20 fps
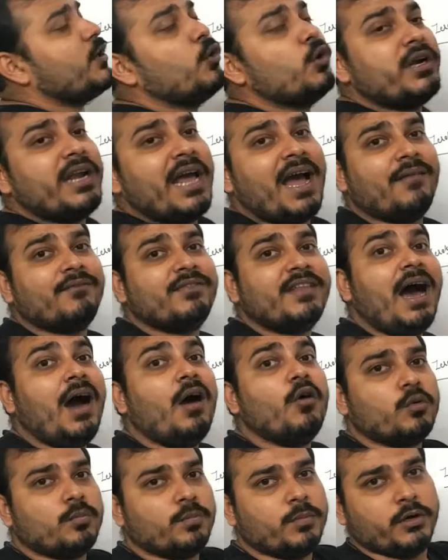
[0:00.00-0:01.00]
don't have the
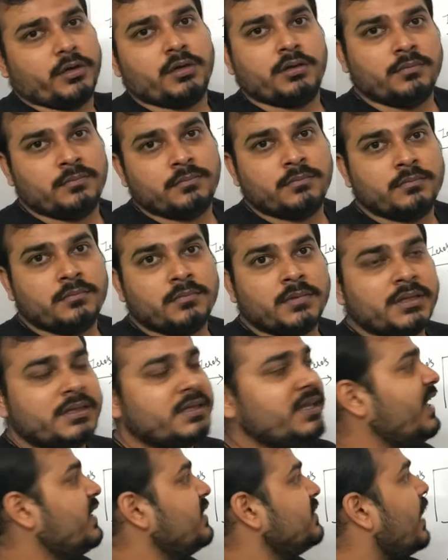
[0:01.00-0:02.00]
output
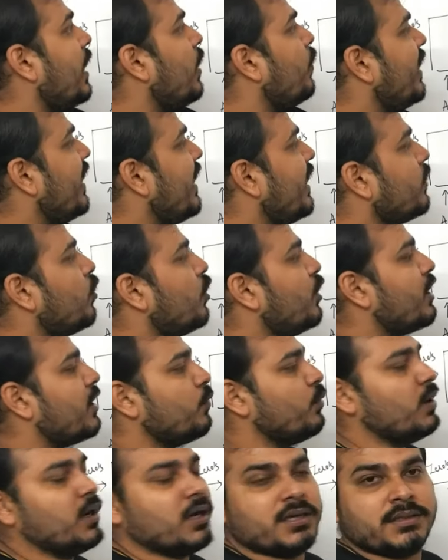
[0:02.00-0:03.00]
that is how an
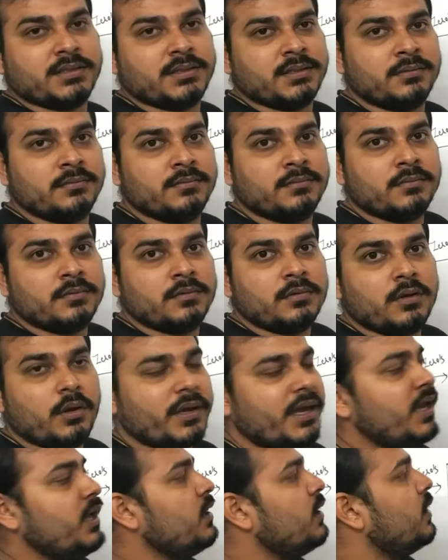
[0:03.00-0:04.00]
encoder works
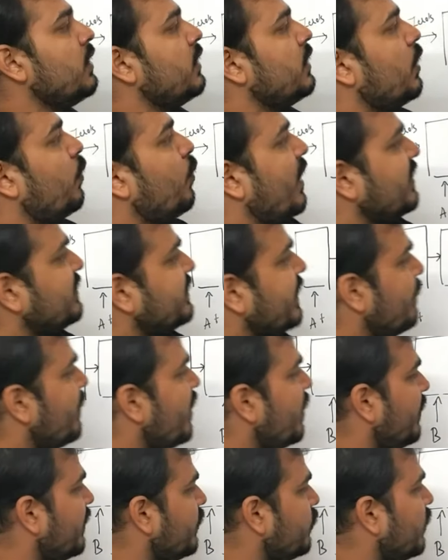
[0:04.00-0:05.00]
okay now once I'm
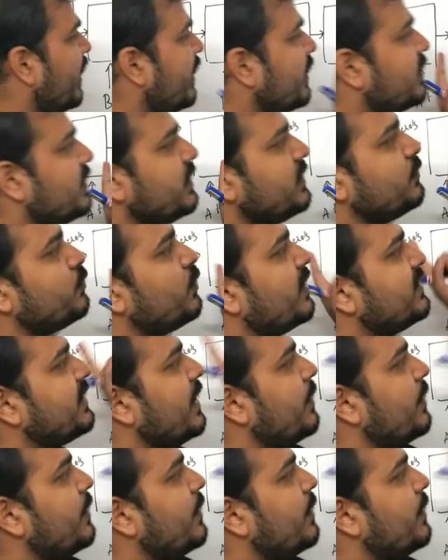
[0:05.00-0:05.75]
able to get this once